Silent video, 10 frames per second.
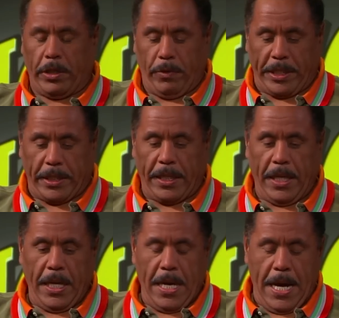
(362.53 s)
quickly,
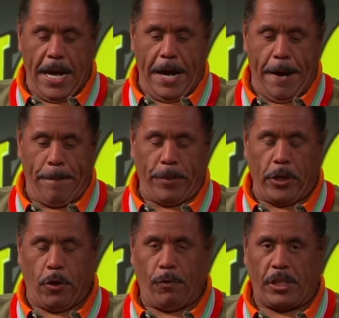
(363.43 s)
um,
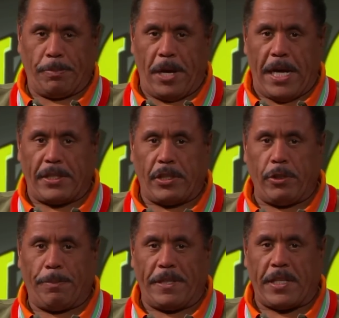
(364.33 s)
your response to
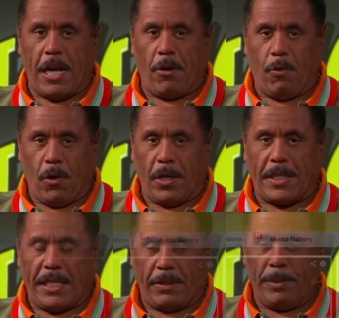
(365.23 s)
the Pensado Awards has